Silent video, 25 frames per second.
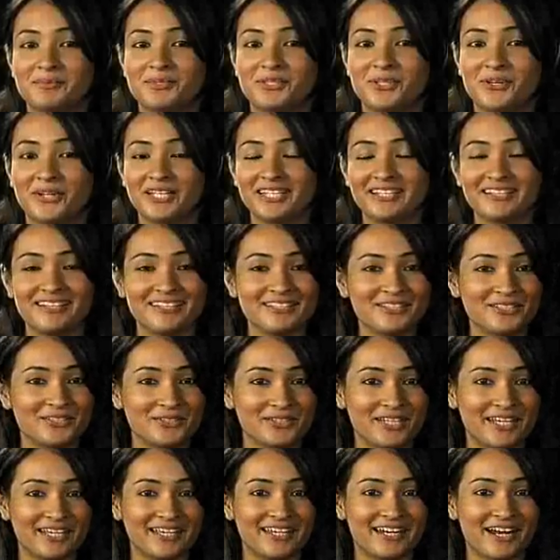Joining us
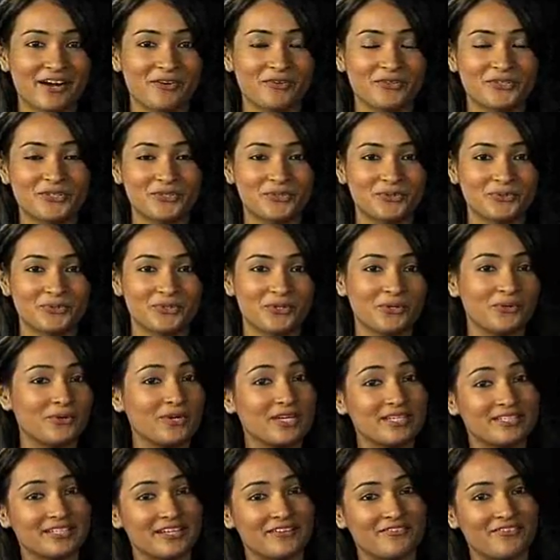today in our studio
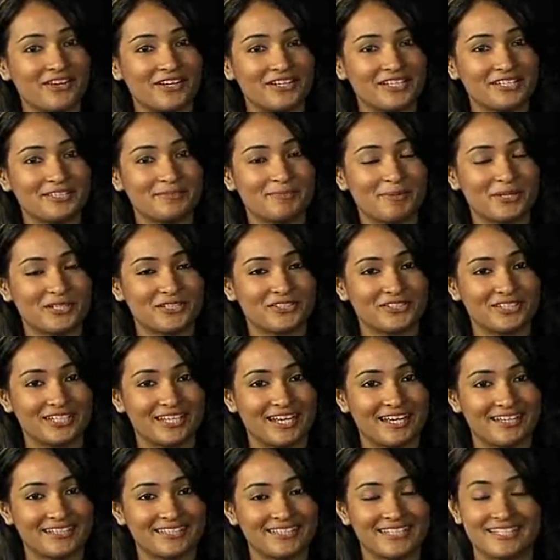is a very special
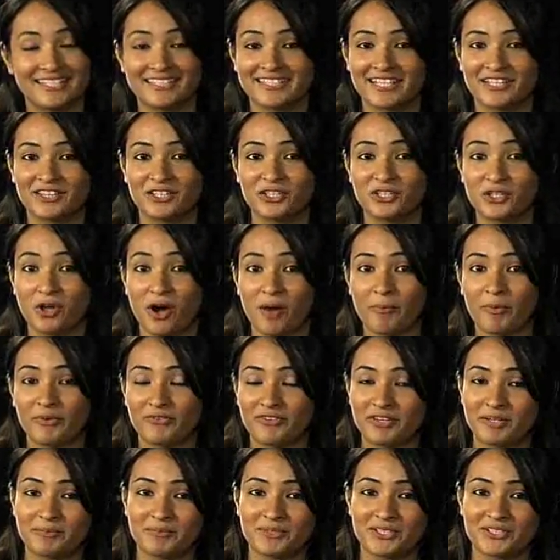guest. He's at the top of
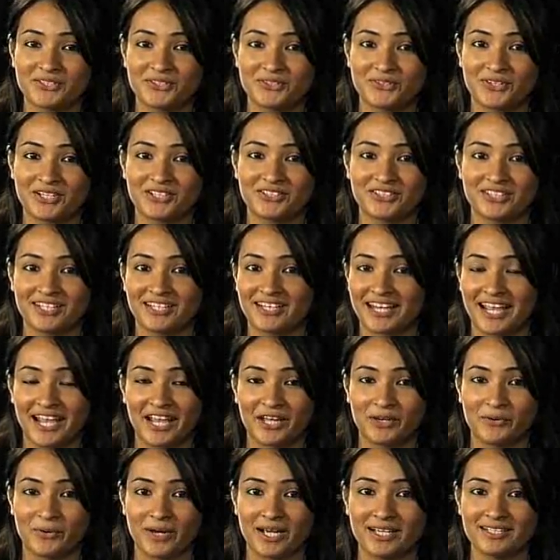administration in
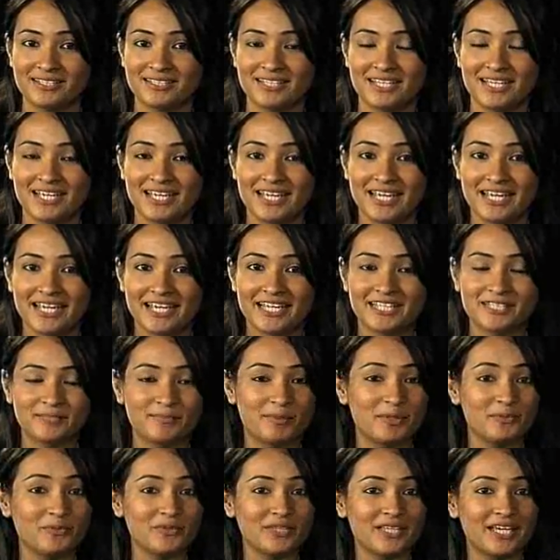AUS. He's
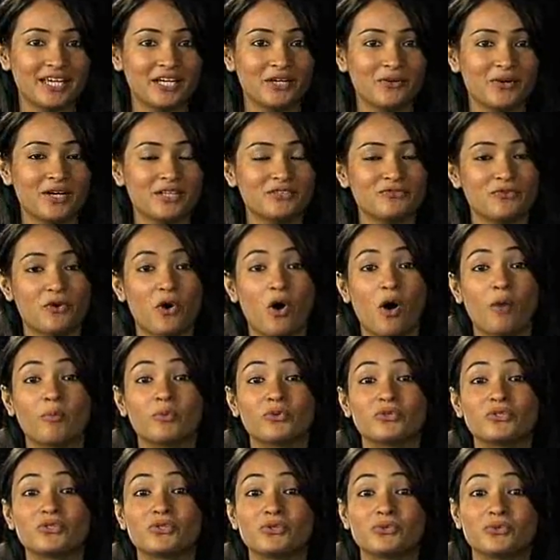been with AUS for
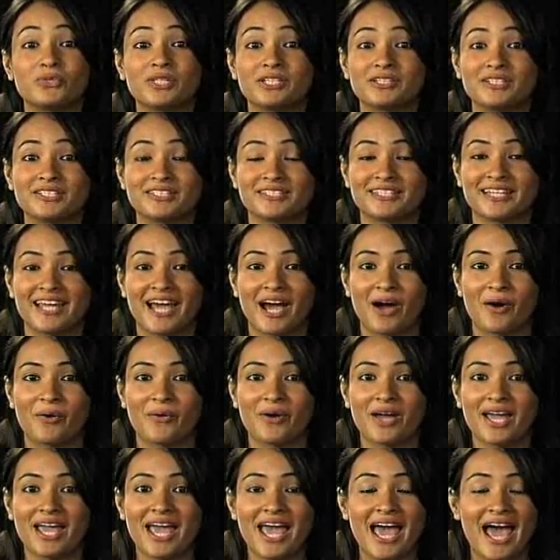almost 2 years now,
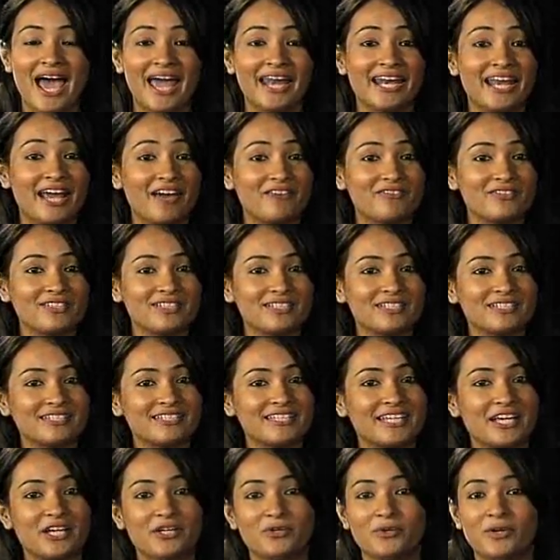and ever since,
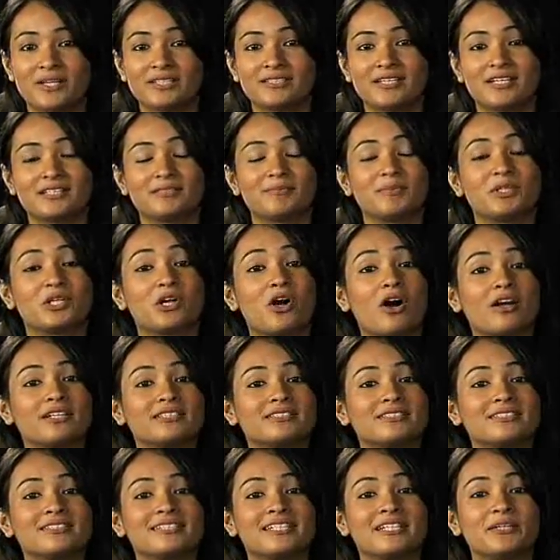AUS has been
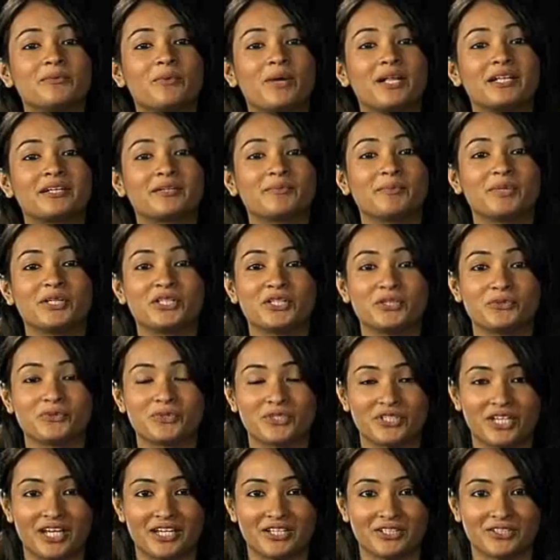constantly welcoming new
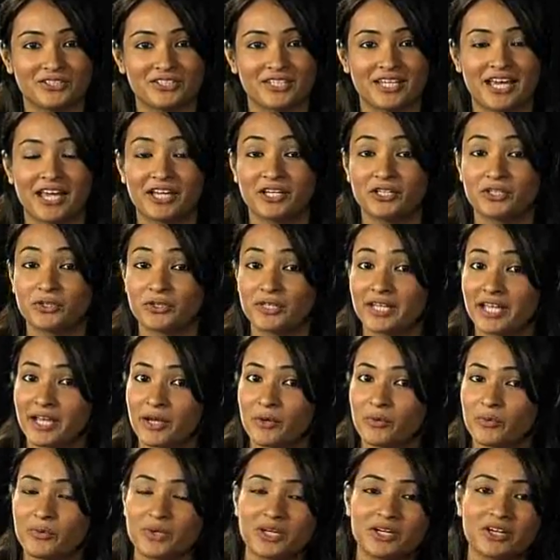changes. And today,
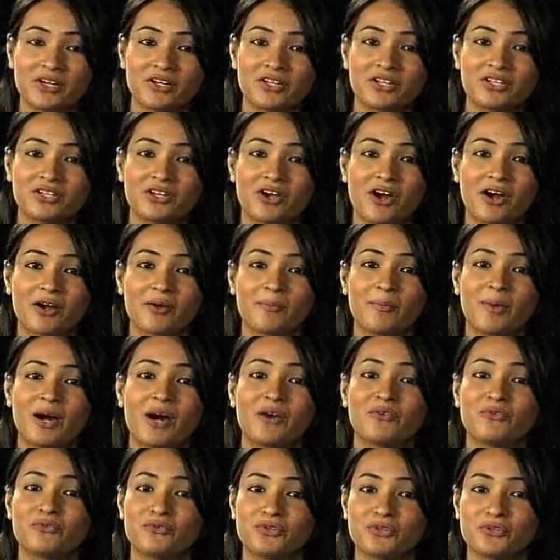we're going to talk
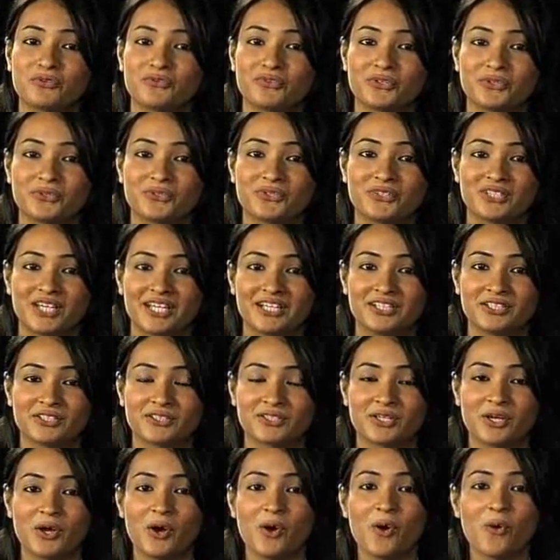about a few of those
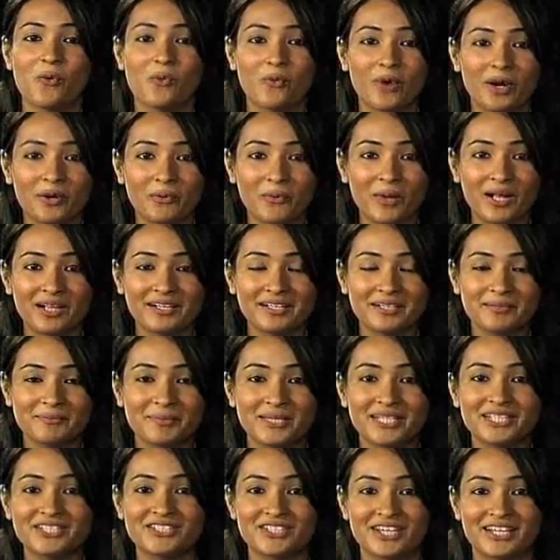changes. We're
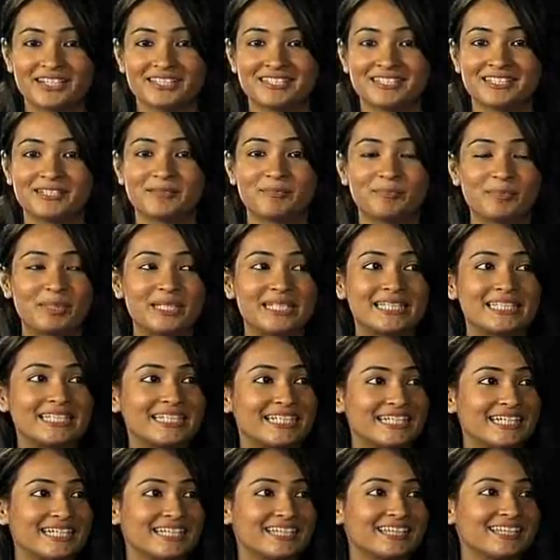welcoming Chancellor Peter
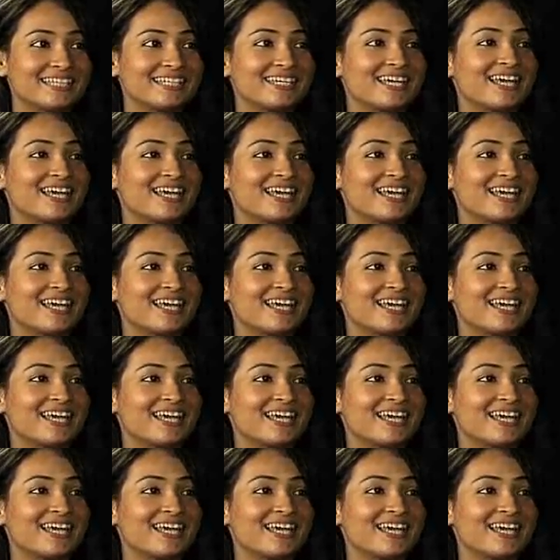Heath.